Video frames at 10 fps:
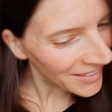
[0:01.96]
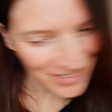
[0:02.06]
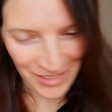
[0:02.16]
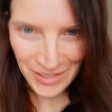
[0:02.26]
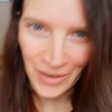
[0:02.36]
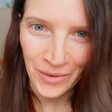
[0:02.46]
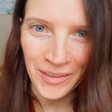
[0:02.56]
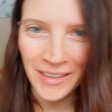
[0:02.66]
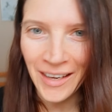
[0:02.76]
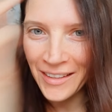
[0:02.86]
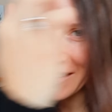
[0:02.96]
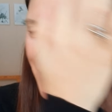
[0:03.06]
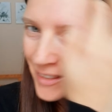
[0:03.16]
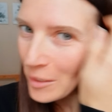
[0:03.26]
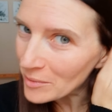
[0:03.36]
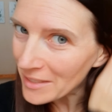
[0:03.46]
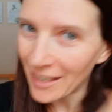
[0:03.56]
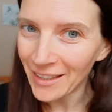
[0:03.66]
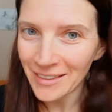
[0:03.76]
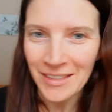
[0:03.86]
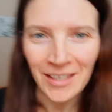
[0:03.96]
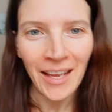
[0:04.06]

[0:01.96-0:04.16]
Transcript: so a little update.